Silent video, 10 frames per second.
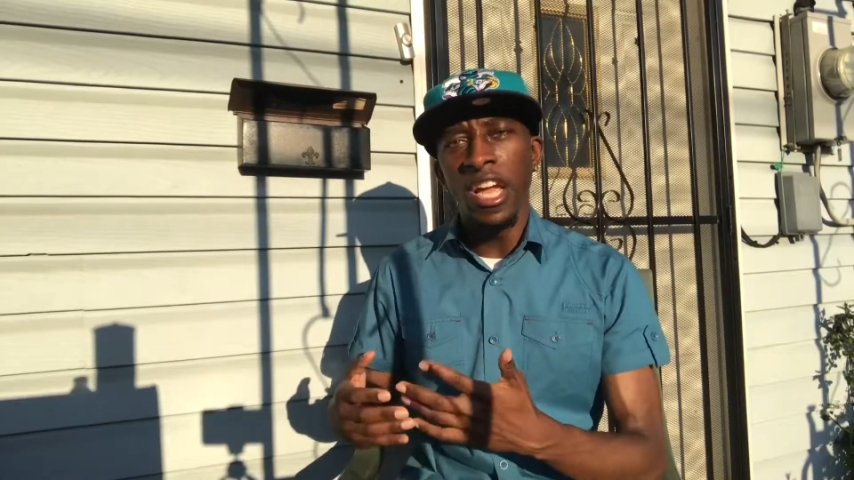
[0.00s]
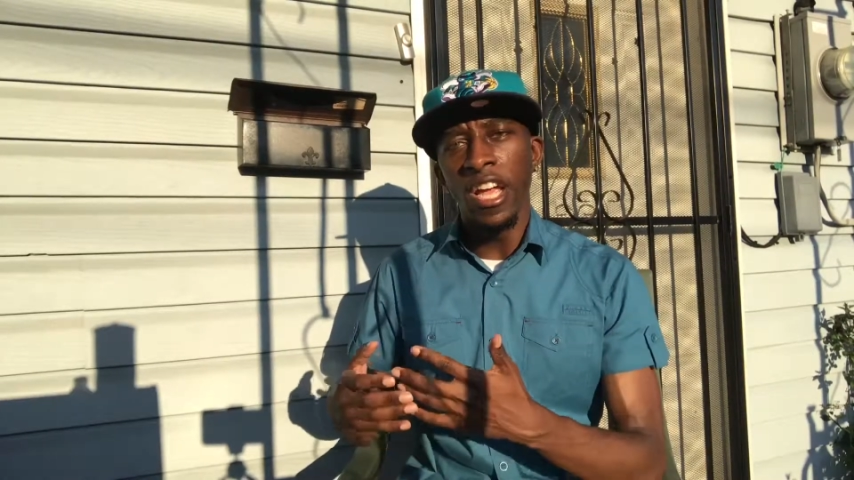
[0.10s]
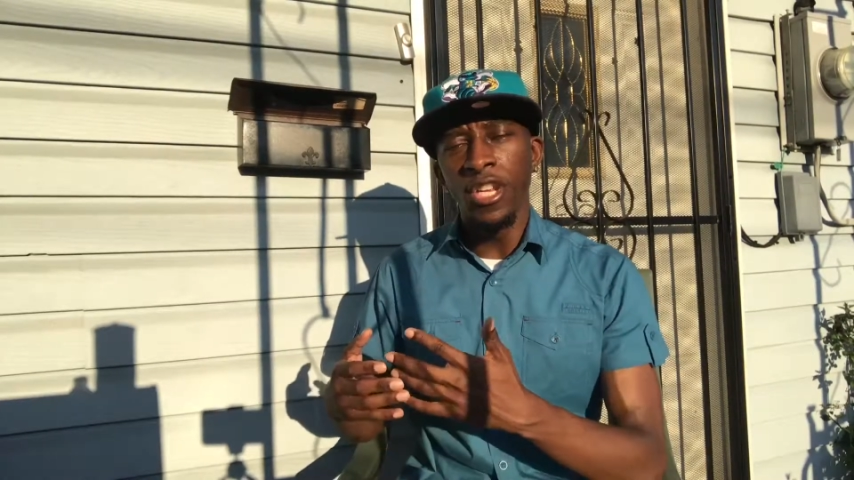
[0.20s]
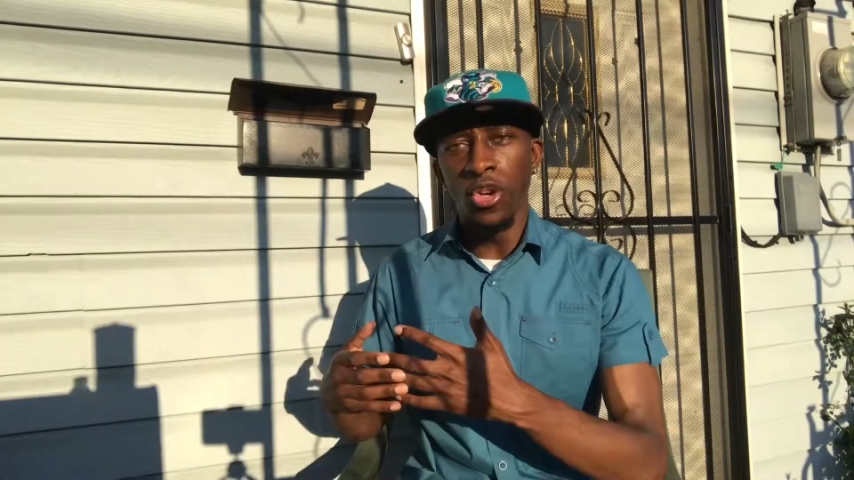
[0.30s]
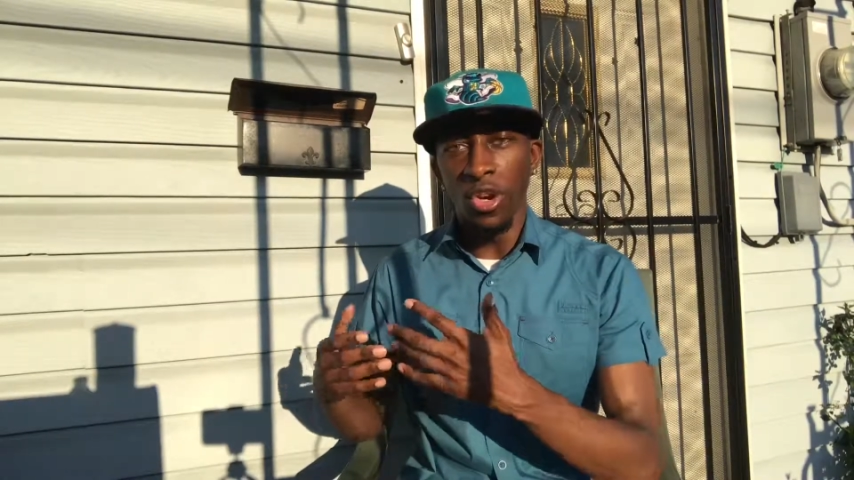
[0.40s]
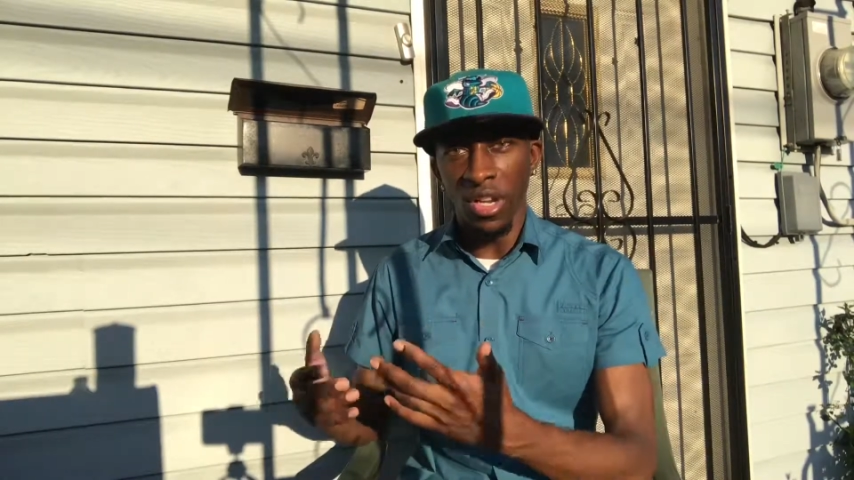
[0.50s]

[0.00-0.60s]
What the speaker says: in your